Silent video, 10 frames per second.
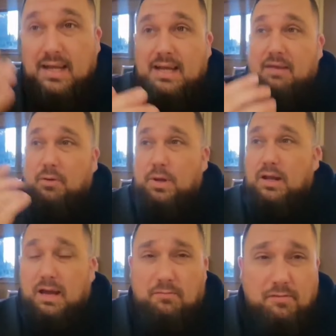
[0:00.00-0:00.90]
If we were going to
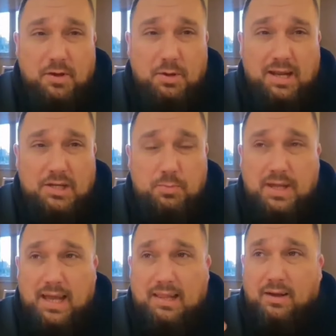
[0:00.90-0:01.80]
come for food in Ashby
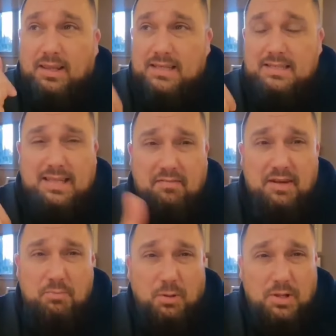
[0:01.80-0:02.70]
again, like, this is definitely
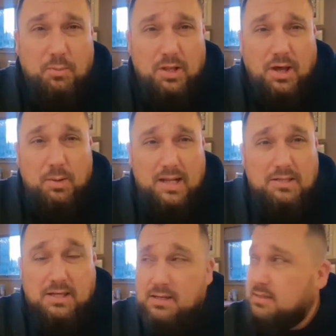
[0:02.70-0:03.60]
probably the one that I would head
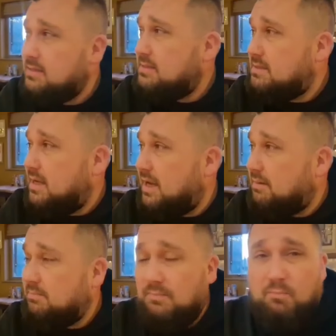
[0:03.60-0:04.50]
to.
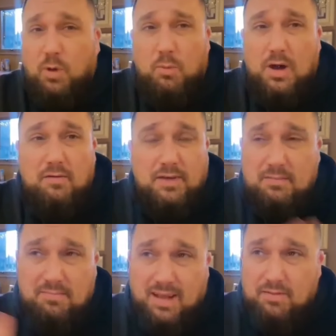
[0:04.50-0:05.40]
Well worth it.
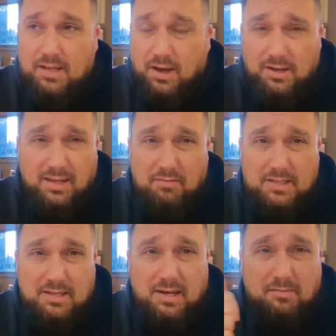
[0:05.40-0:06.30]
Lovely garden, lovely
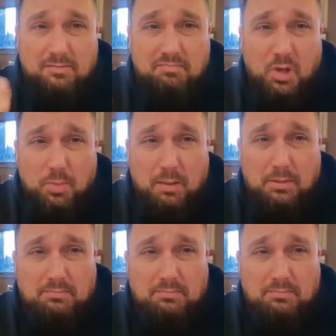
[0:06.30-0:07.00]
staff. Good pub.